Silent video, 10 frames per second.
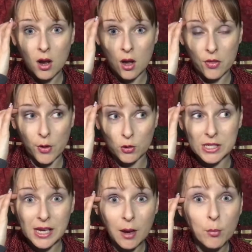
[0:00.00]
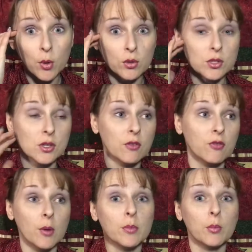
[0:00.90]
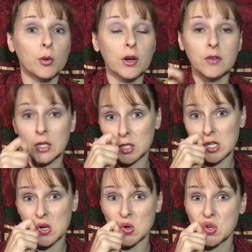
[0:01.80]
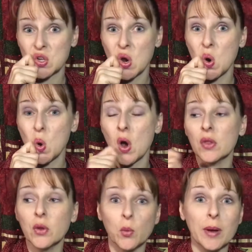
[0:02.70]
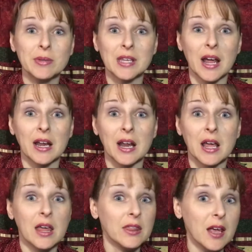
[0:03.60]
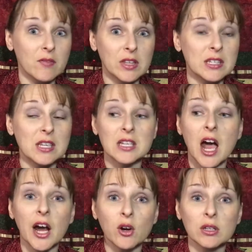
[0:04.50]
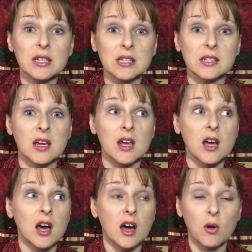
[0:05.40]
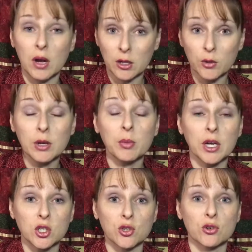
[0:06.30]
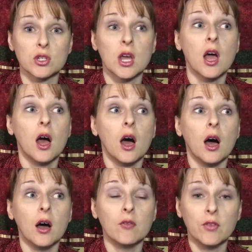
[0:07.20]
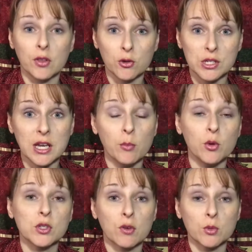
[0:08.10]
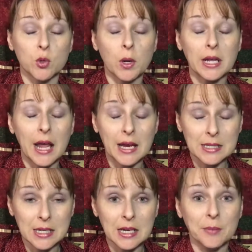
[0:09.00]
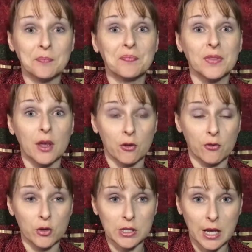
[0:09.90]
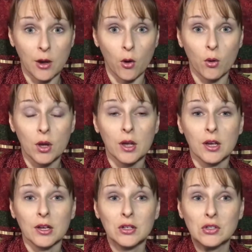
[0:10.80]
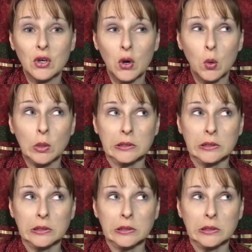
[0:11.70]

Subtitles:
their samples from the previous year. So on their website, they have this entire list, including pictures, of their samples from 2018 that are for sale. So